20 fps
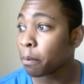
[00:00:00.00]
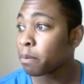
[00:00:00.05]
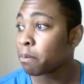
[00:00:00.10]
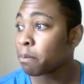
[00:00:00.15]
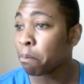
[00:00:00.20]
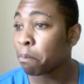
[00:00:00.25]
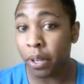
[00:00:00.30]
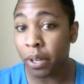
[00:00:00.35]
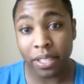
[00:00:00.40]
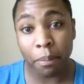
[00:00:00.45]

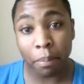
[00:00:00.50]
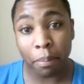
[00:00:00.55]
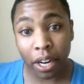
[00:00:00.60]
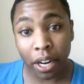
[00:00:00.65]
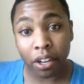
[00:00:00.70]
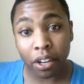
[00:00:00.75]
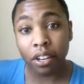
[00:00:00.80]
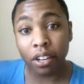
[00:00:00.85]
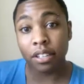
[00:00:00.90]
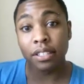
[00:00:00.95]
puts a
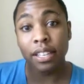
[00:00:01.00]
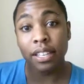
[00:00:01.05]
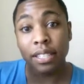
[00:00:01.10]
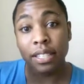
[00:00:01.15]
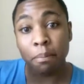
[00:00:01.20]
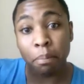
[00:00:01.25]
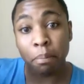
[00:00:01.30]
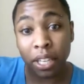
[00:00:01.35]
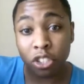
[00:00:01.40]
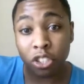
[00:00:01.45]
barrier and says,
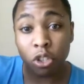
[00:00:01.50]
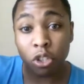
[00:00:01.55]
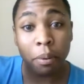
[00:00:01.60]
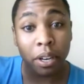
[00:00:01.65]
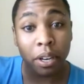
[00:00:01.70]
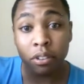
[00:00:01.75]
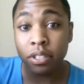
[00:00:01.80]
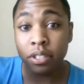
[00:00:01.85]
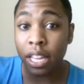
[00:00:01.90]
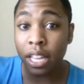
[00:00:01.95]
bitch, you
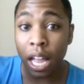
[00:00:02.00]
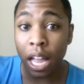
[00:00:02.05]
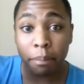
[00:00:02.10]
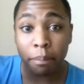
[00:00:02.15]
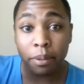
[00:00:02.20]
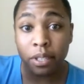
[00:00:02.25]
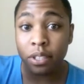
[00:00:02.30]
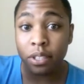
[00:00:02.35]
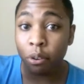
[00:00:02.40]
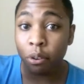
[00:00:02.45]
better stop
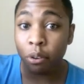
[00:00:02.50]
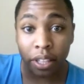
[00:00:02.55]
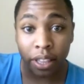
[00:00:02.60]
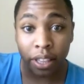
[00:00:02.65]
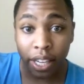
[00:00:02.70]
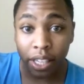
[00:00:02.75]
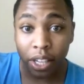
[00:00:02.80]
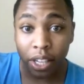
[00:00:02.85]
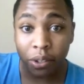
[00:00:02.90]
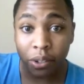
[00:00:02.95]
snorting
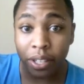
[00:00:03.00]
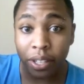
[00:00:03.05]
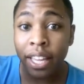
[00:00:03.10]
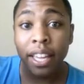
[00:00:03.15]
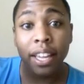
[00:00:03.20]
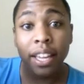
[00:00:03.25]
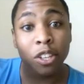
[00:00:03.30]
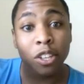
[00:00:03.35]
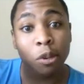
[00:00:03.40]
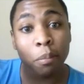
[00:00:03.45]
that coke
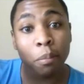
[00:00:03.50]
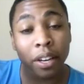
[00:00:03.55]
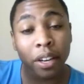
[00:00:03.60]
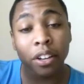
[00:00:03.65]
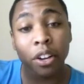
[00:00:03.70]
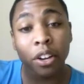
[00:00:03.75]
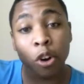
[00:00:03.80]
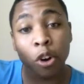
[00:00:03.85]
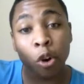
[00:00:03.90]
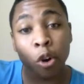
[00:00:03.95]
and you better
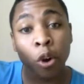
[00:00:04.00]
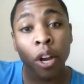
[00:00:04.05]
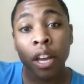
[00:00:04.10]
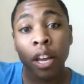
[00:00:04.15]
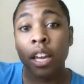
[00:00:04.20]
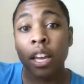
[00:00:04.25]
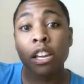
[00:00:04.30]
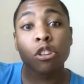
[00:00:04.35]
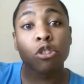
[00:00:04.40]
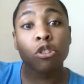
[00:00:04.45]
go
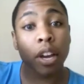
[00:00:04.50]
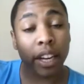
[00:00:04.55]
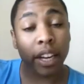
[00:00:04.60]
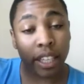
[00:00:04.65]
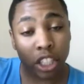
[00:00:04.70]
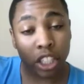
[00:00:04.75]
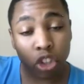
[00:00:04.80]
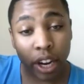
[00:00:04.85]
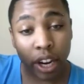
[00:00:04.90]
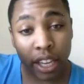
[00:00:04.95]
try to get
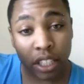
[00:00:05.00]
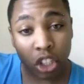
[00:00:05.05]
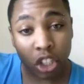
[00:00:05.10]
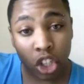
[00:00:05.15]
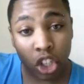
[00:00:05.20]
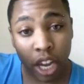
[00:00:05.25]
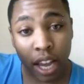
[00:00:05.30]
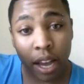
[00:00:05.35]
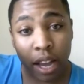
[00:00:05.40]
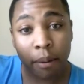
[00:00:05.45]
your ass a
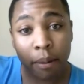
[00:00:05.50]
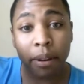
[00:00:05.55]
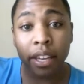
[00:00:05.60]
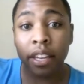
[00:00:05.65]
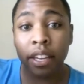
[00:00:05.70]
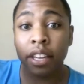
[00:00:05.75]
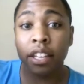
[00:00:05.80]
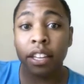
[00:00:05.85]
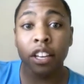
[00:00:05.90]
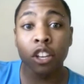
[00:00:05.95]
job
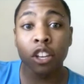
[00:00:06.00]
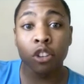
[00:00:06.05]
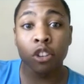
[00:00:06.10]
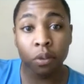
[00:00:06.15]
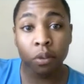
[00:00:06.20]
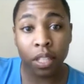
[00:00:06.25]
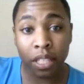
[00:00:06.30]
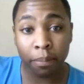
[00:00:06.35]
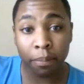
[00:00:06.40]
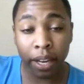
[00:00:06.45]
and use
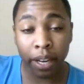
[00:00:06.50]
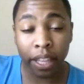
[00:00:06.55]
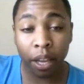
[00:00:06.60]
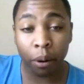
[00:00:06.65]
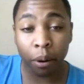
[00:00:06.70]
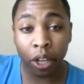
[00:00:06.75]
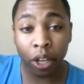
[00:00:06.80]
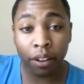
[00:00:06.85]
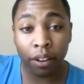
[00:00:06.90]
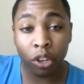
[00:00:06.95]
this money that we're
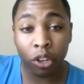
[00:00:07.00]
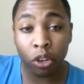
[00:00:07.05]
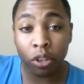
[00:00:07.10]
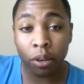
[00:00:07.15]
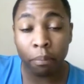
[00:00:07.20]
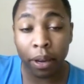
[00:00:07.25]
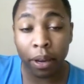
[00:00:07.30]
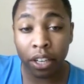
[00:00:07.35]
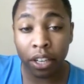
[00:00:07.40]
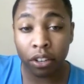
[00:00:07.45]
giving you to
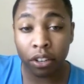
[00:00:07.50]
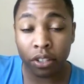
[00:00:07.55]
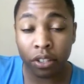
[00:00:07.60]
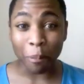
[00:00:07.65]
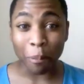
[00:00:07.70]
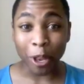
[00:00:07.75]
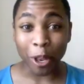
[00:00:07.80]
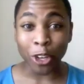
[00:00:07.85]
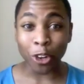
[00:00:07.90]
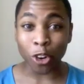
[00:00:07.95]
better yourself.
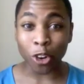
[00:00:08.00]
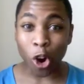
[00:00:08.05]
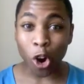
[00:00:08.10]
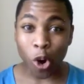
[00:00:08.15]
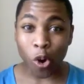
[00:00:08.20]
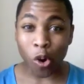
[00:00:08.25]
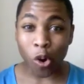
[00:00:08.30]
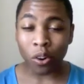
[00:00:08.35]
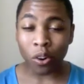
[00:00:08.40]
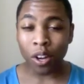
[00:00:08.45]

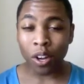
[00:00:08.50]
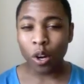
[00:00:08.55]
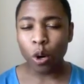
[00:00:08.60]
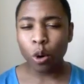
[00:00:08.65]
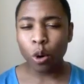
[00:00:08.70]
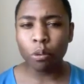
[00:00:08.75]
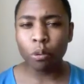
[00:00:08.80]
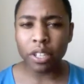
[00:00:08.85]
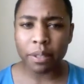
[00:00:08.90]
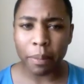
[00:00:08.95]
Nicole, who
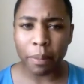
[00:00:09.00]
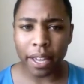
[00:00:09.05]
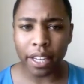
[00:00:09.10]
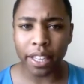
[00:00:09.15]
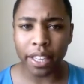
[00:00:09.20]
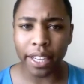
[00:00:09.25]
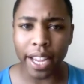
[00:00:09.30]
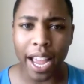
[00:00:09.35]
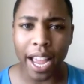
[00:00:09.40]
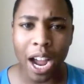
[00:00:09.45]
responded like
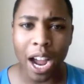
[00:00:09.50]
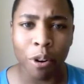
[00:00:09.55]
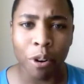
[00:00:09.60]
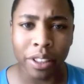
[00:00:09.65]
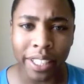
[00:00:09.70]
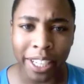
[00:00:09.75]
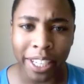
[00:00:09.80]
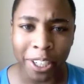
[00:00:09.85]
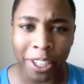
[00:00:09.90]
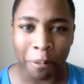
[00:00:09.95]
an hour
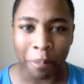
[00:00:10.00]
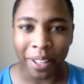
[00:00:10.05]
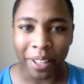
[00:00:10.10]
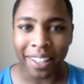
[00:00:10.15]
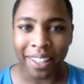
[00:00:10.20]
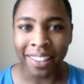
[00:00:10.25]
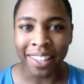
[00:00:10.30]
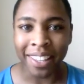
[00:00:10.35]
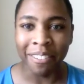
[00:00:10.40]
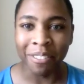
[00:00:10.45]
later, but
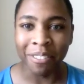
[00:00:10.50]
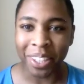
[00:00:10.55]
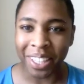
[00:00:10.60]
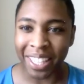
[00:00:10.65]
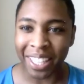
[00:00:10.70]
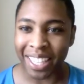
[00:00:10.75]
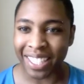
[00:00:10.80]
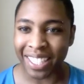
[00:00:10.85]
nevertheless,